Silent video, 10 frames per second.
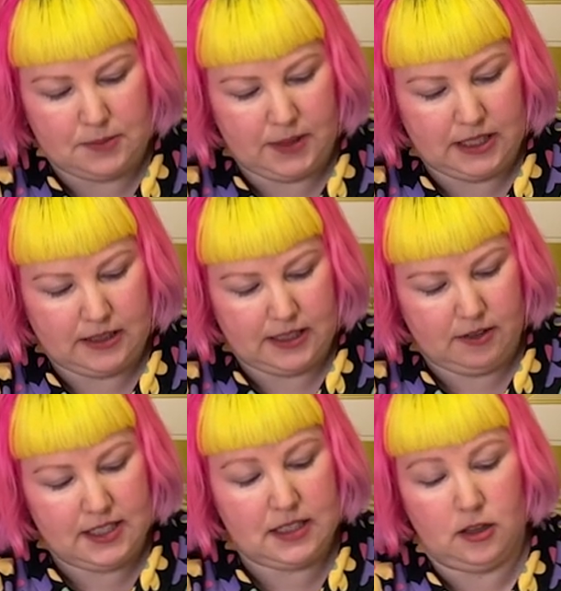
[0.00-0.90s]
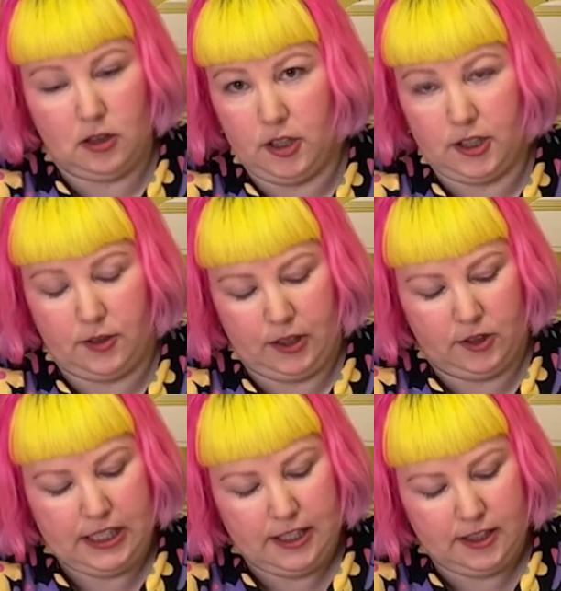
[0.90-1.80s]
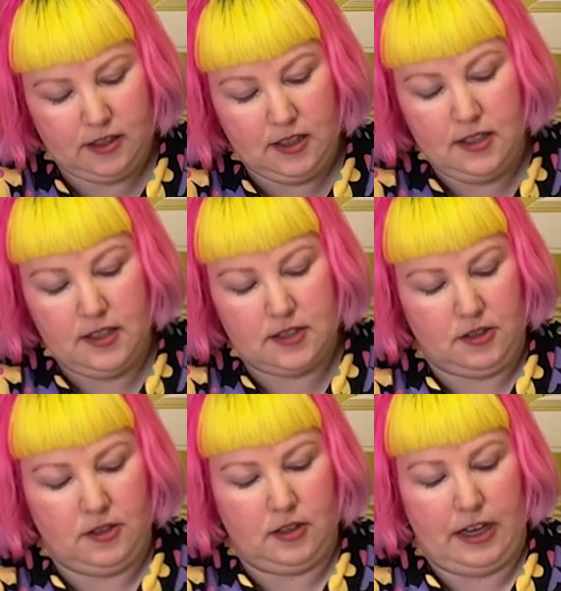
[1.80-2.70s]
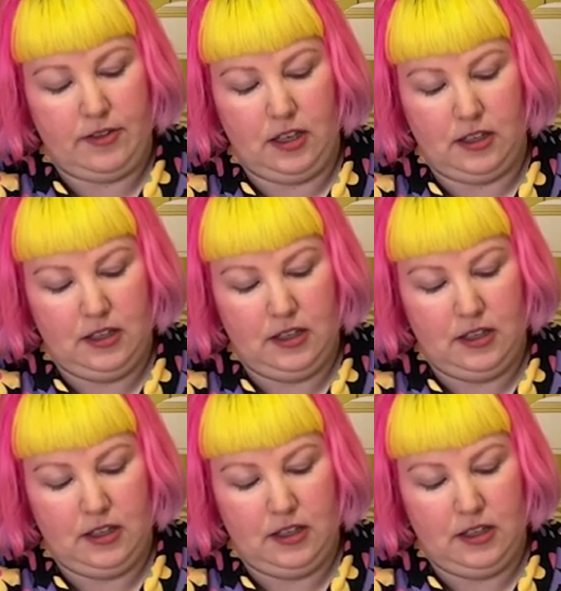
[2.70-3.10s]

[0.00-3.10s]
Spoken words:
but there is a lot going on here. So I think